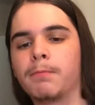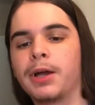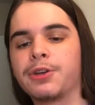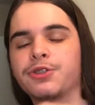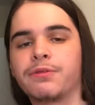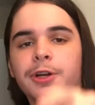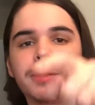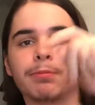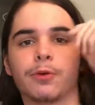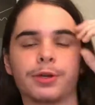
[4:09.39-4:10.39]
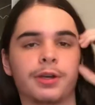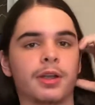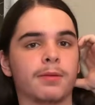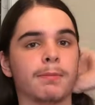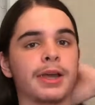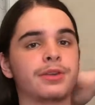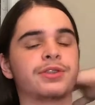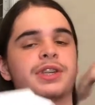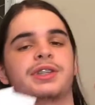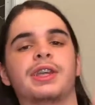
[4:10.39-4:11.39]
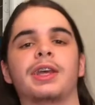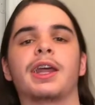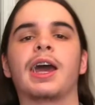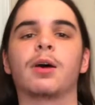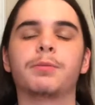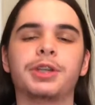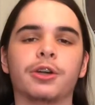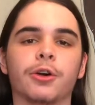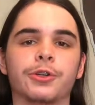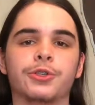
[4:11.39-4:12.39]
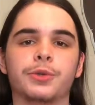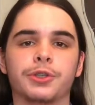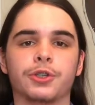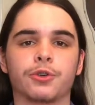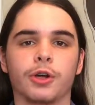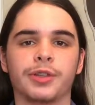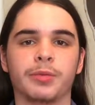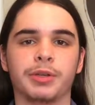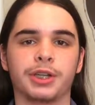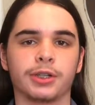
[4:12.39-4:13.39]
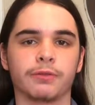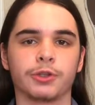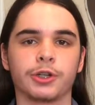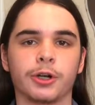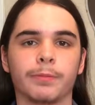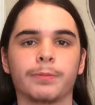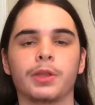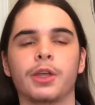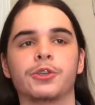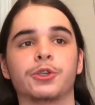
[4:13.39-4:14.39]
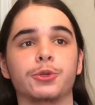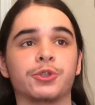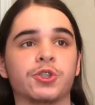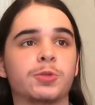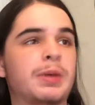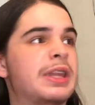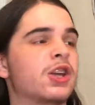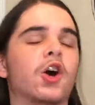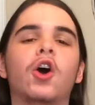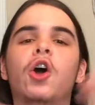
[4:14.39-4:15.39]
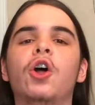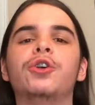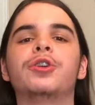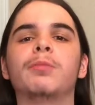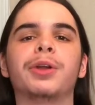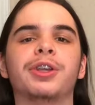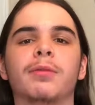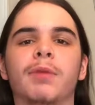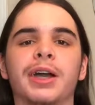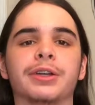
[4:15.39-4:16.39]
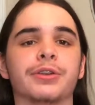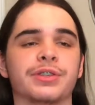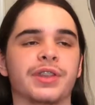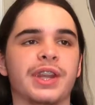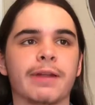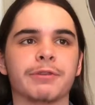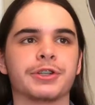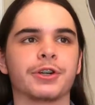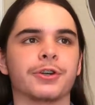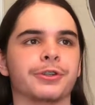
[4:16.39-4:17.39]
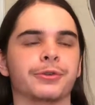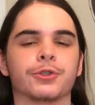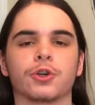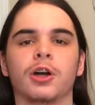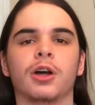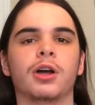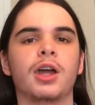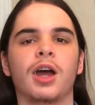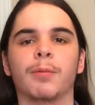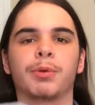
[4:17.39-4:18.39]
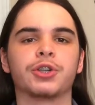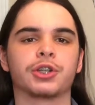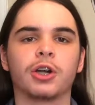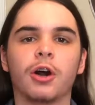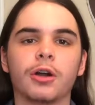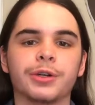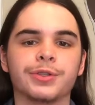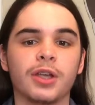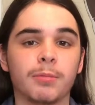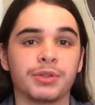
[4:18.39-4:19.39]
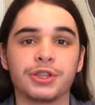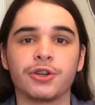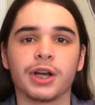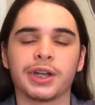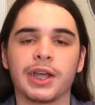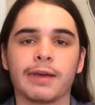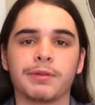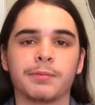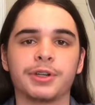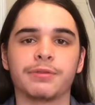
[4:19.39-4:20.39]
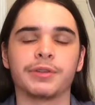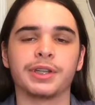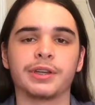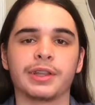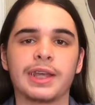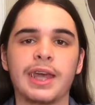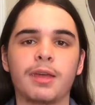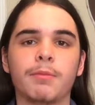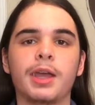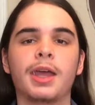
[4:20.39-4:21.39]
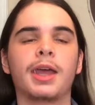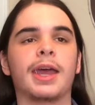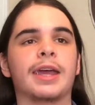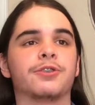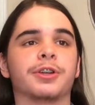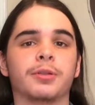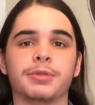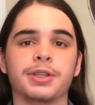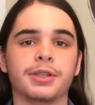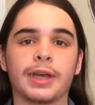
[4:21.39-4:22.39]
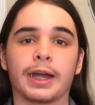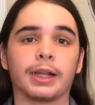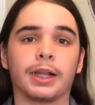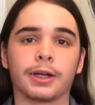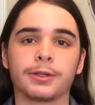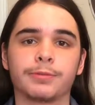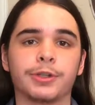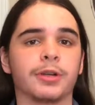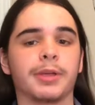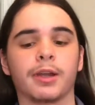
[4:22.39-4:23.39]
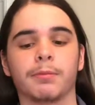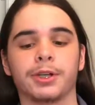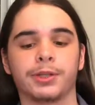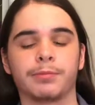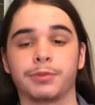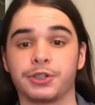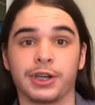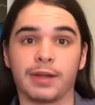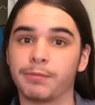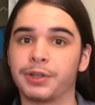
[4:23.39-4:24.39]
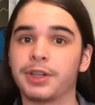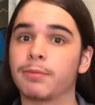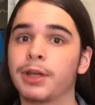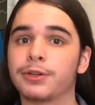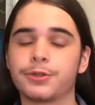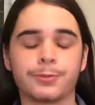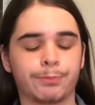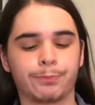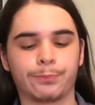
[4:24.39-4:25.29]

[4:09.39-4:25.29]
Miners are very important. Miners dictate how many cards you get to draw at the beginning of your turn. So you can spend all your money on miners, and then every turn you'll draw a bunch of cards, but then you're not going to have any money for the end of the game, and you're going to be out of luck. You're going to be out of money, but you're going to have plenty of miners.